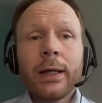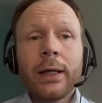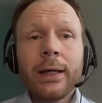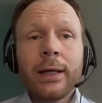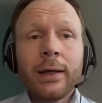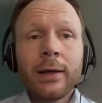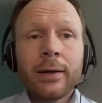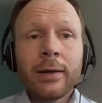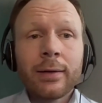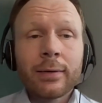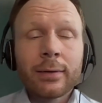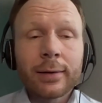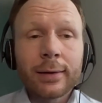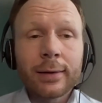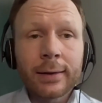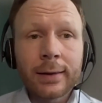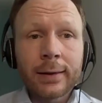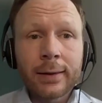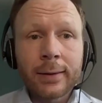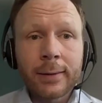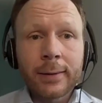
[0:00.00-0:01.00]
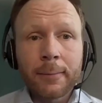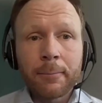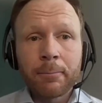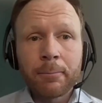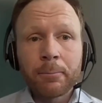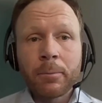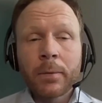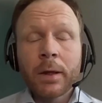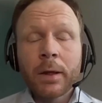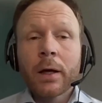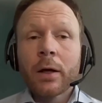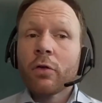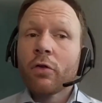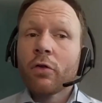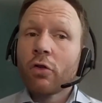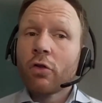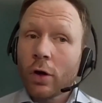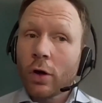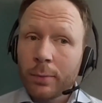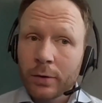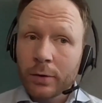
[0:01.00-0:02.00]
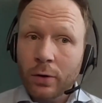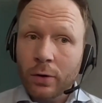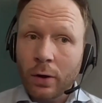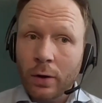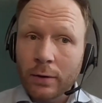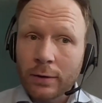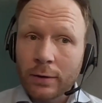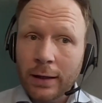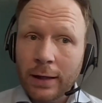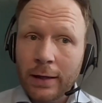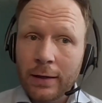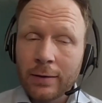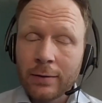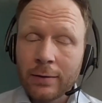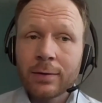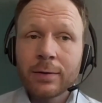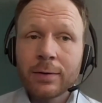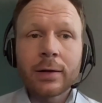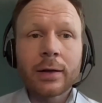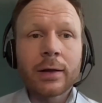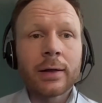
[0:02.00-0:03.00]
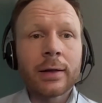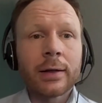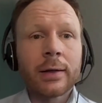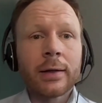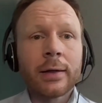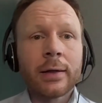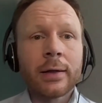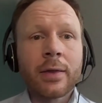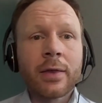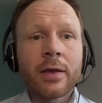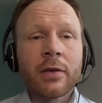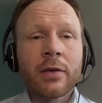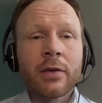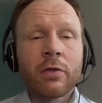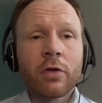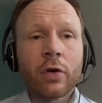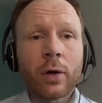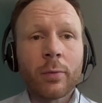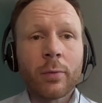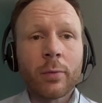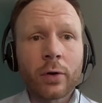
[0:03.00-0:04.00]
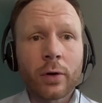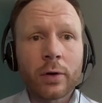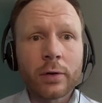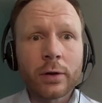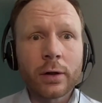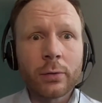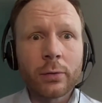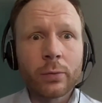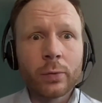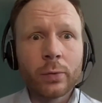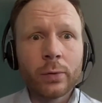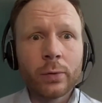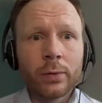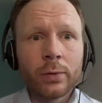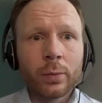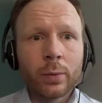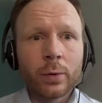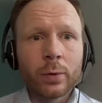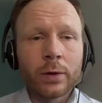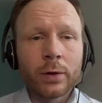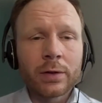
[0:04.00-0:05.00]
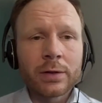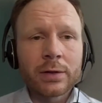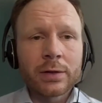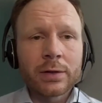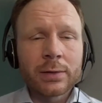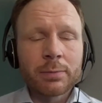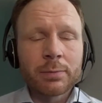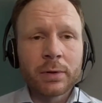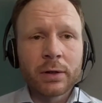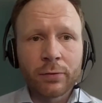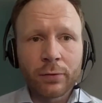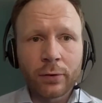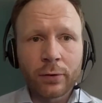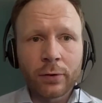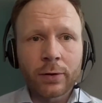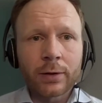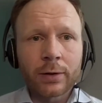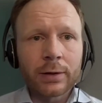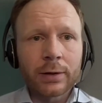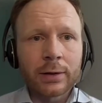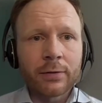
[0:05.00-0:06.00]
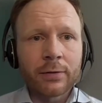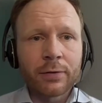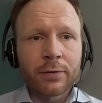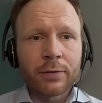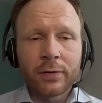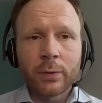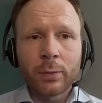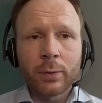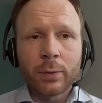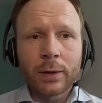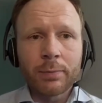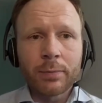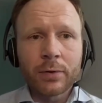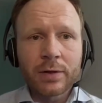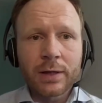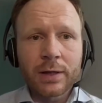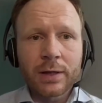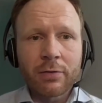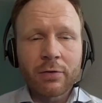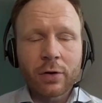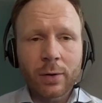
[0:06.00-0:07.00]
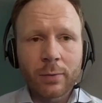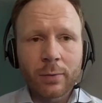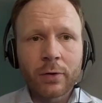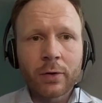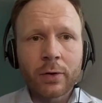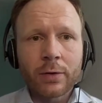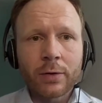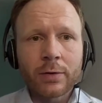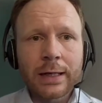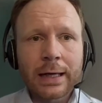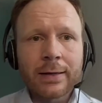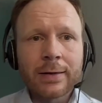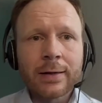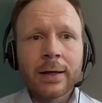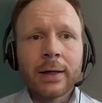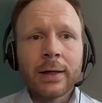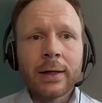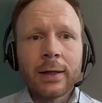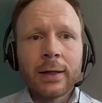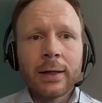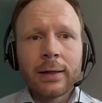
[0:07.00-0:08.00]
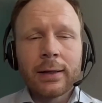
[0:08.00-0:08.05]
we need German content. This German content rule was before 51% German content.